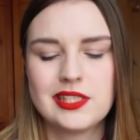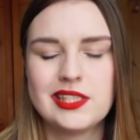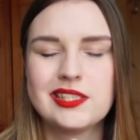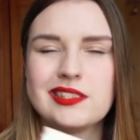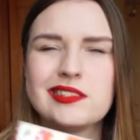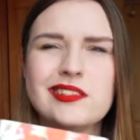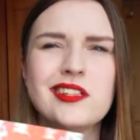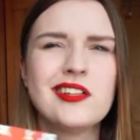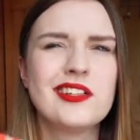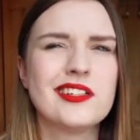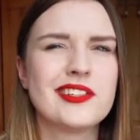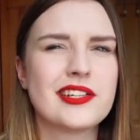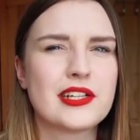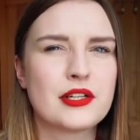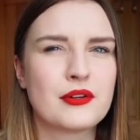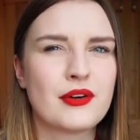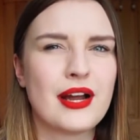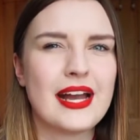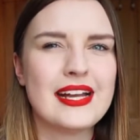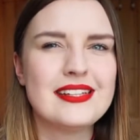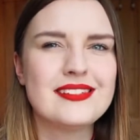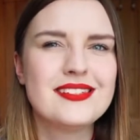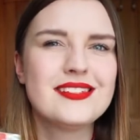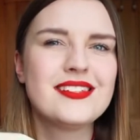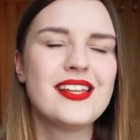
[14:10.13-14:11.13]
It's not in a
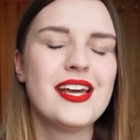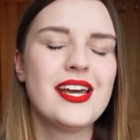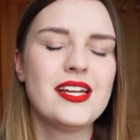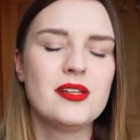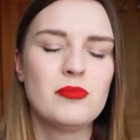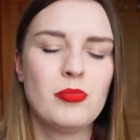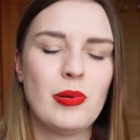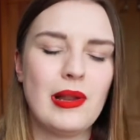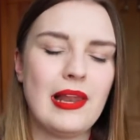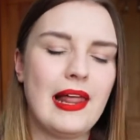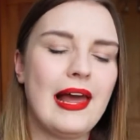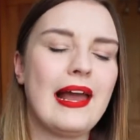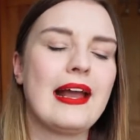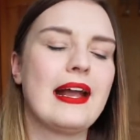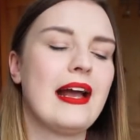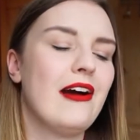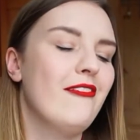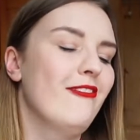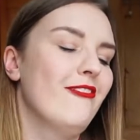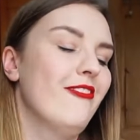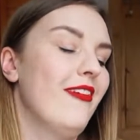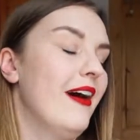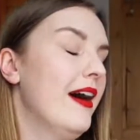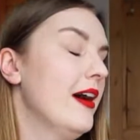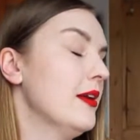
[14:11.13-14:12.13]
great state, but like
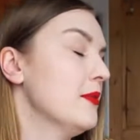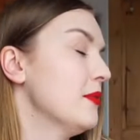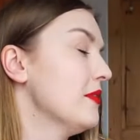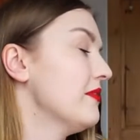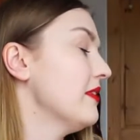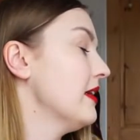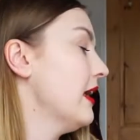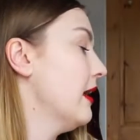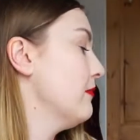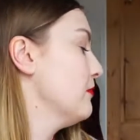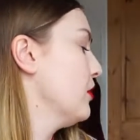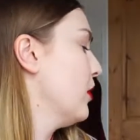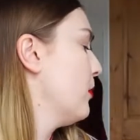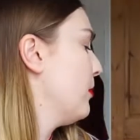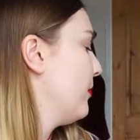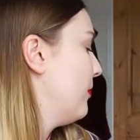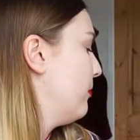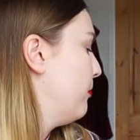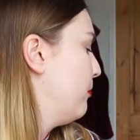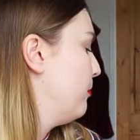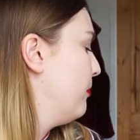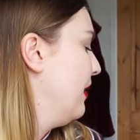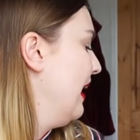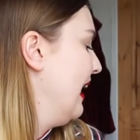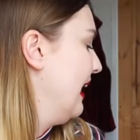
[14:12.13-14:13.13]
I'm fine with it. I'm not
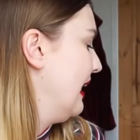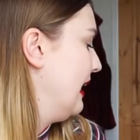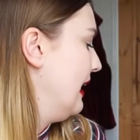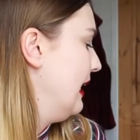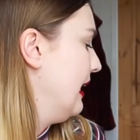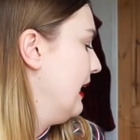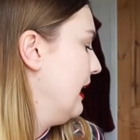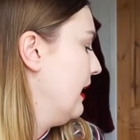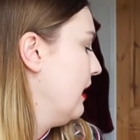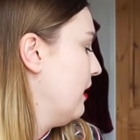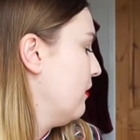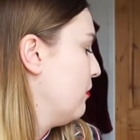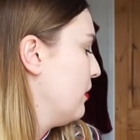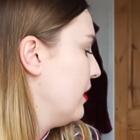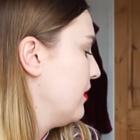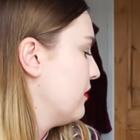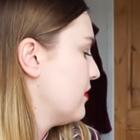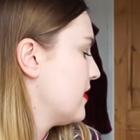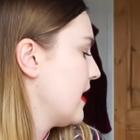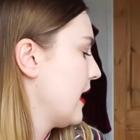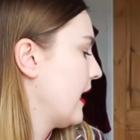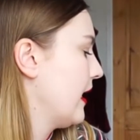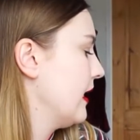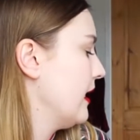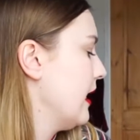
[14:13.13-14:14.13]
picky with
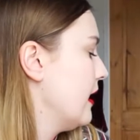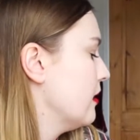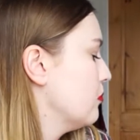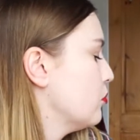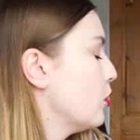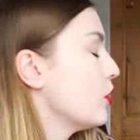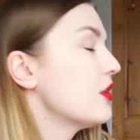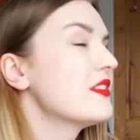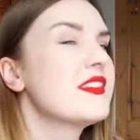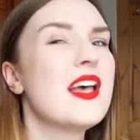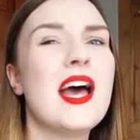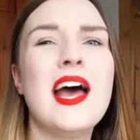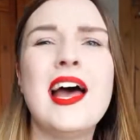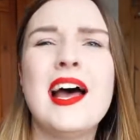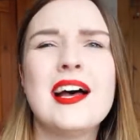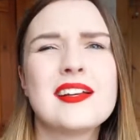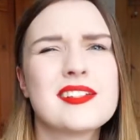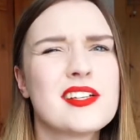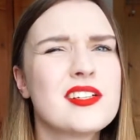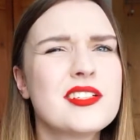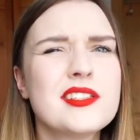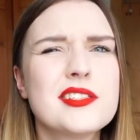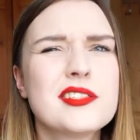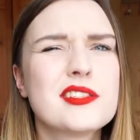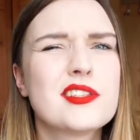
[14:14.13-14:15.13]
secondhand books as
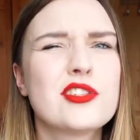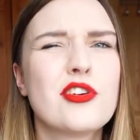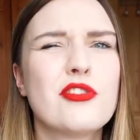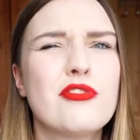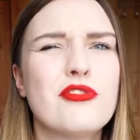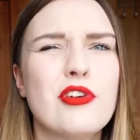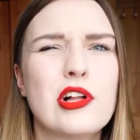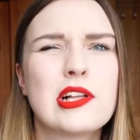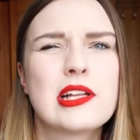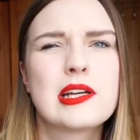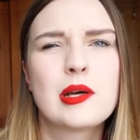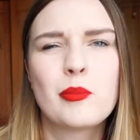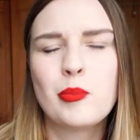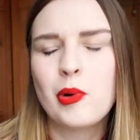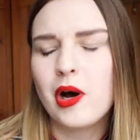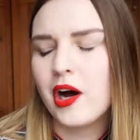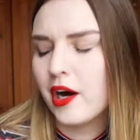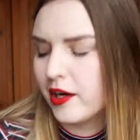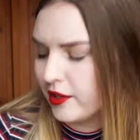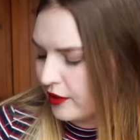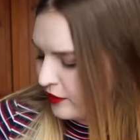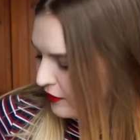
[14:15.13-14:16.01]
long as it's not falling apart,